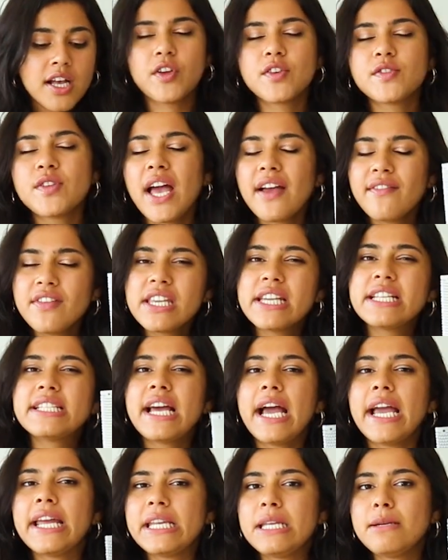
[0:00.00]
So having a
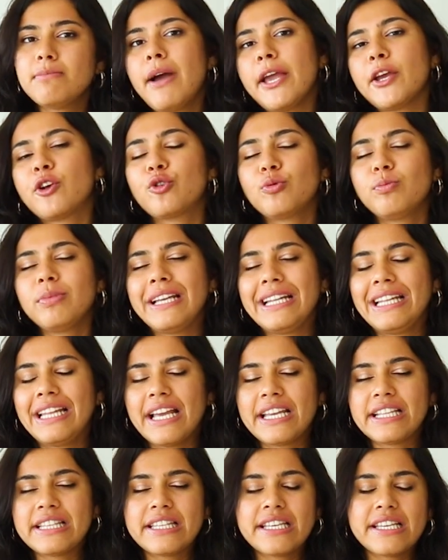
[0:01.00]
tiny microplane
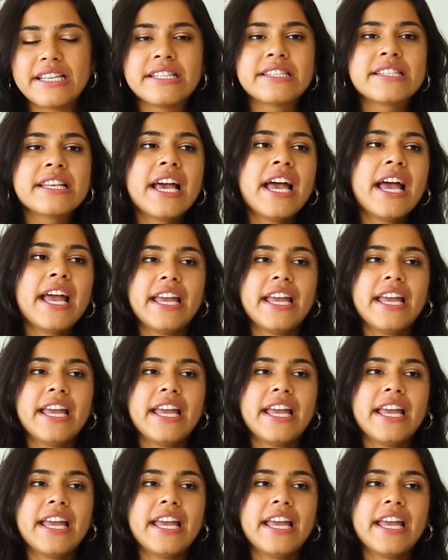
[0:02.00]
like this